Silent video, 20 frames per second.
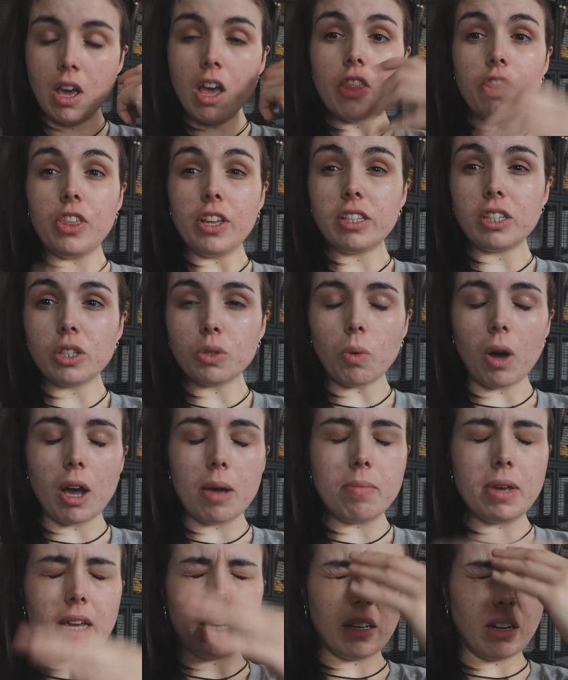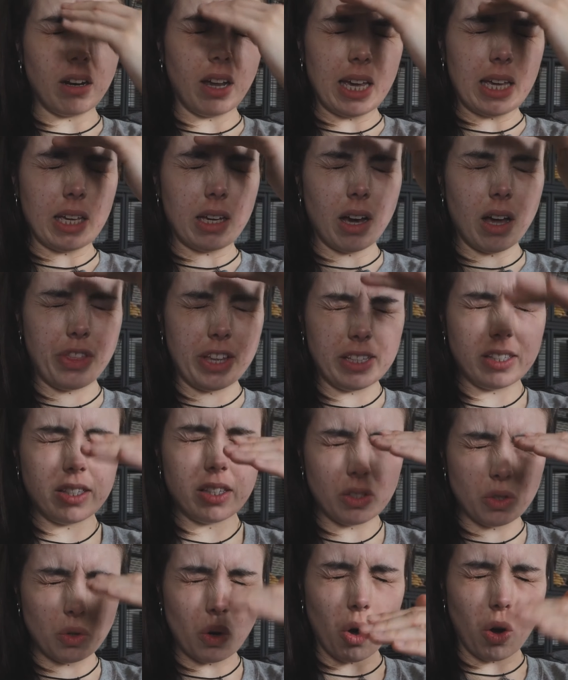This is what I mean. Like, this
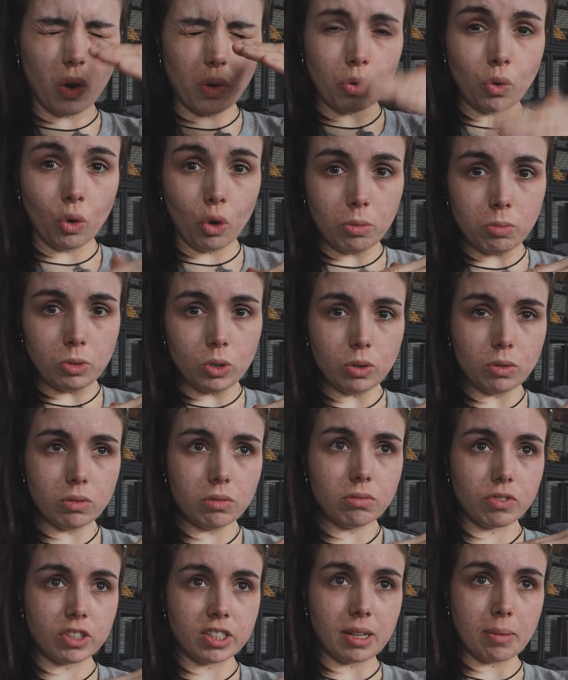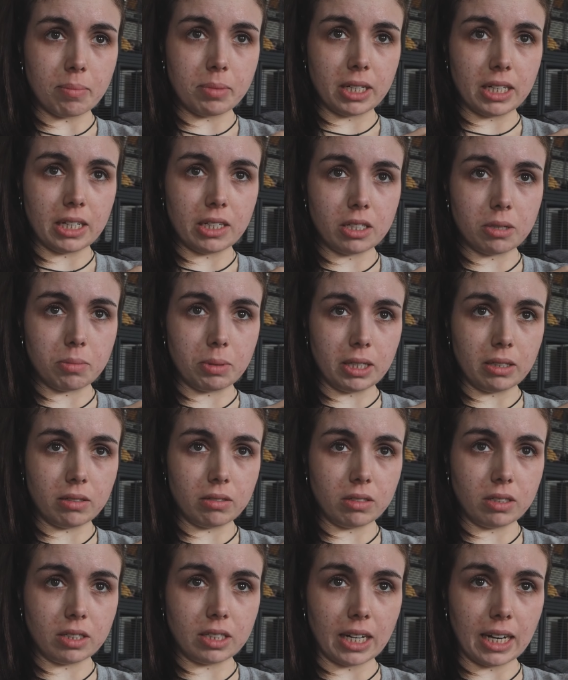is not normal for somebody to be
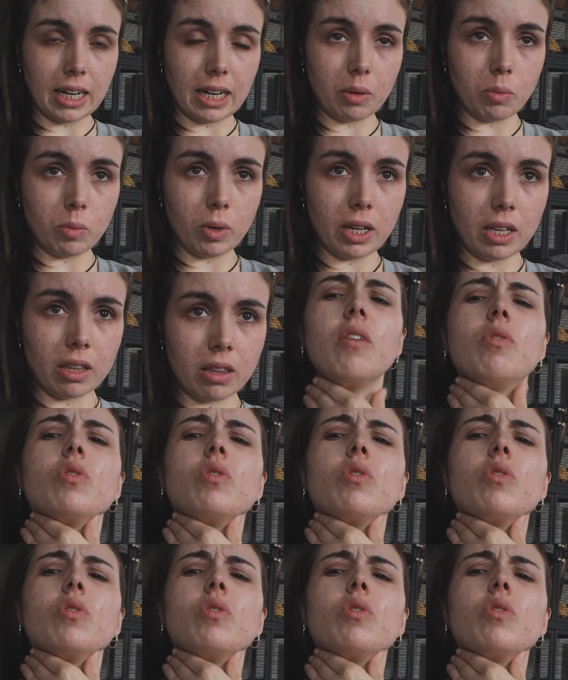dealing with.